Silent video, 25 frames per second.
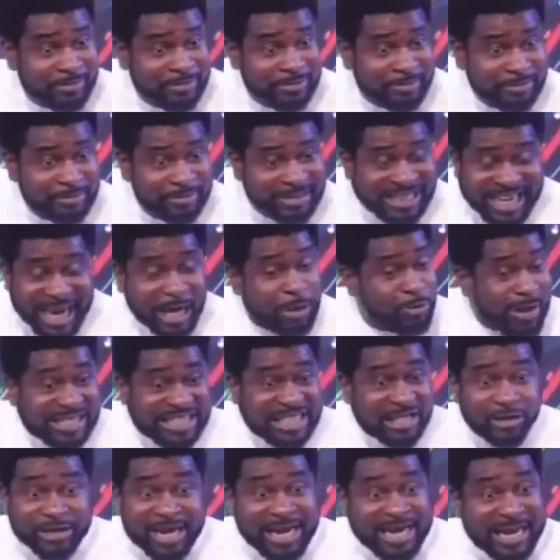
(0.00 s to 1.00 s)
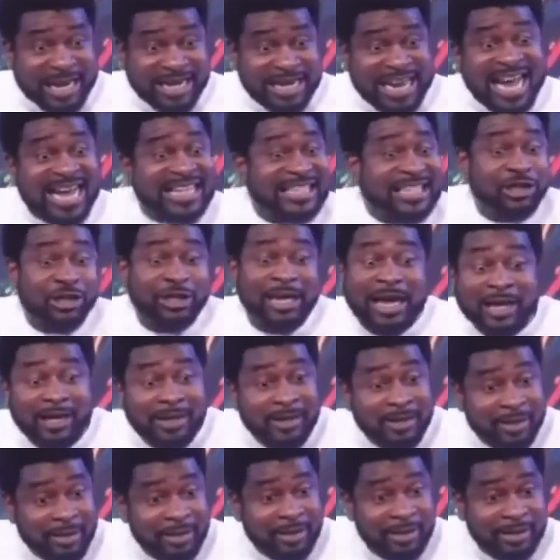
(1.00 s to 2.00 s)
They can't do anything together. They hate each other.
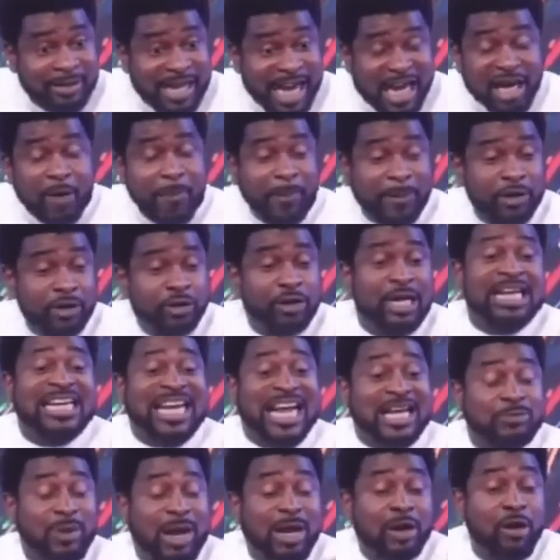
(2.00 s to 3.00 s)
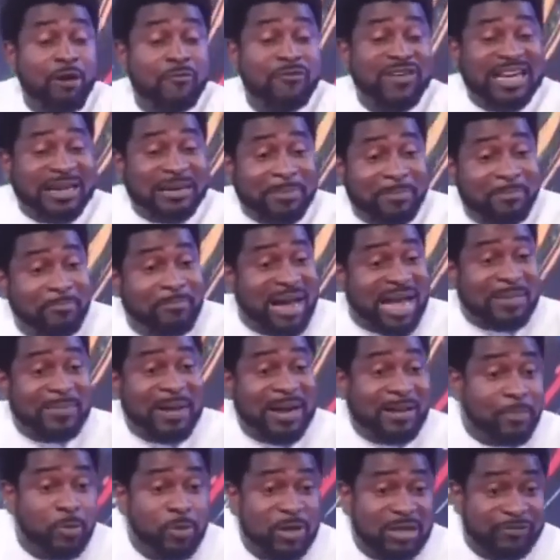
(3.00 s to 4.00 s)
Any opportunity. That's why COVID made many
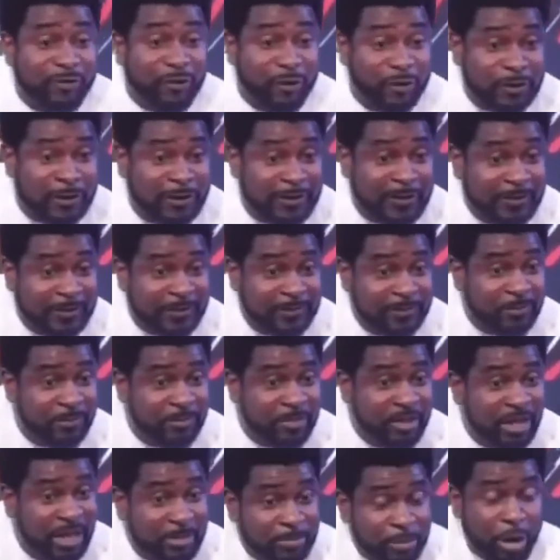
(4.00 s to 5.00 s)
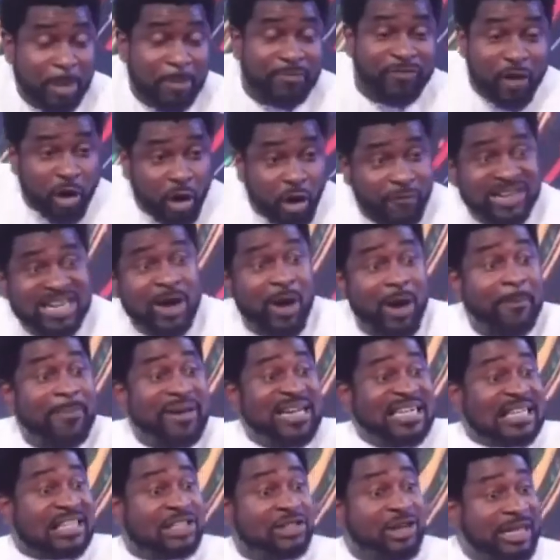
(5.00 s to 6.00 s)
people divorce. Because before COVID, they were
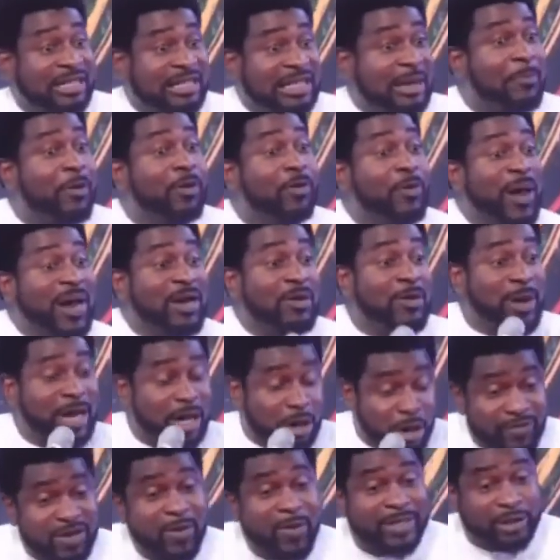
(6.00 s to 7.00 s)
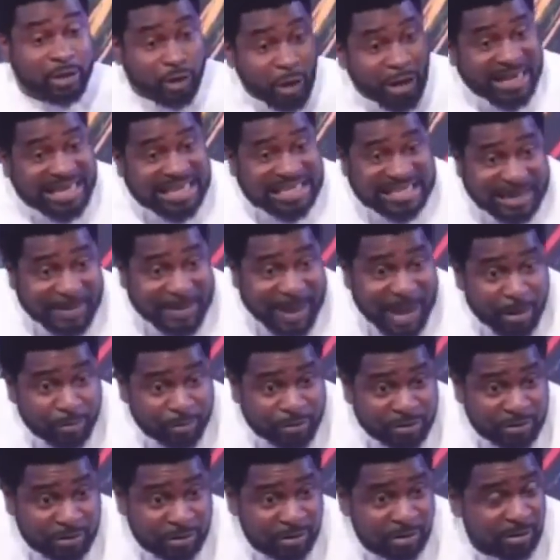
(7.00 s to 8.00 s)
being distracted. But when they were COVID, they were stuck in the same
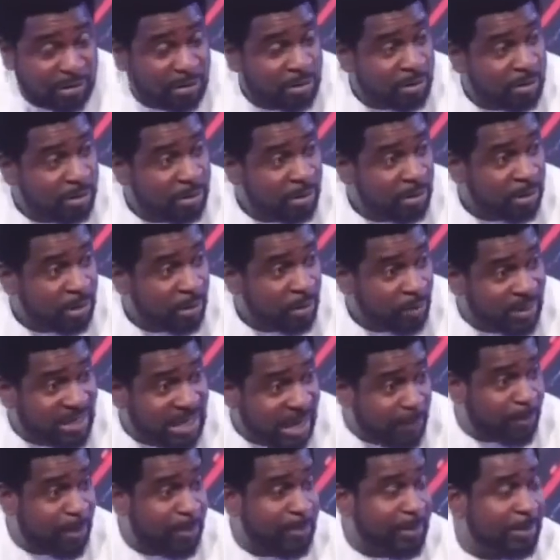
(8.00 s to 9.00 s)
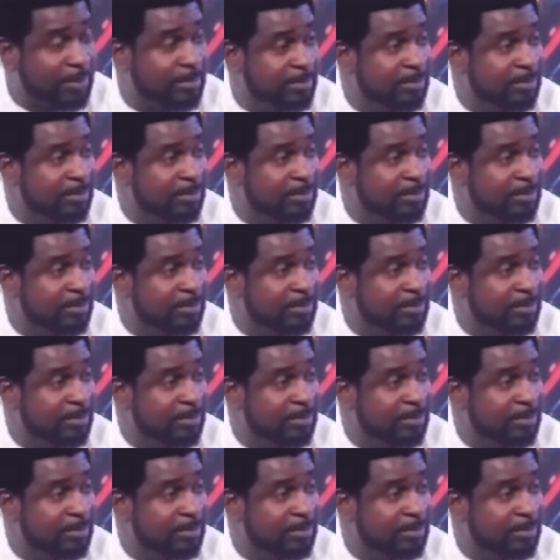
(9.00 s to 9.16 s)
house with their problem.